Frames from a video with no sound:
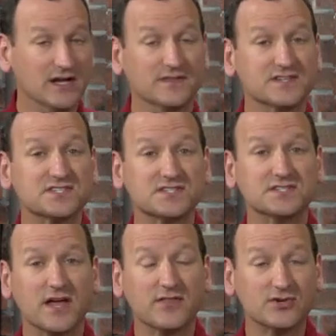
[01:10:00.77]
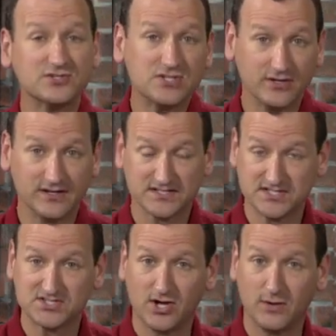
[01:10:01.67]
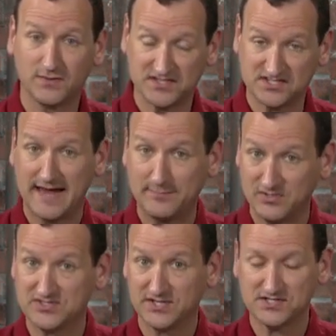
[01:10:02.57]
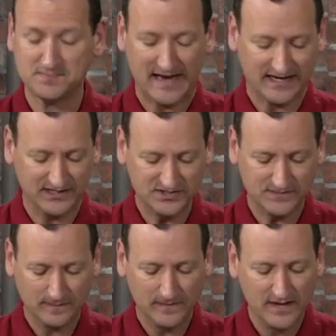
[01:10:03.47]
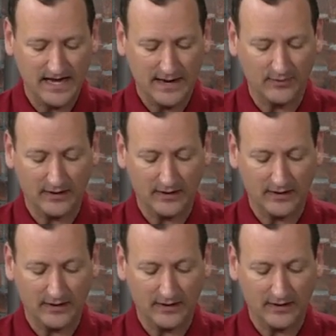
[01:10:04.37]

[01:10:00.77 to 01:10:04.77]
This is another utility that's installed with the slap utils package. And when I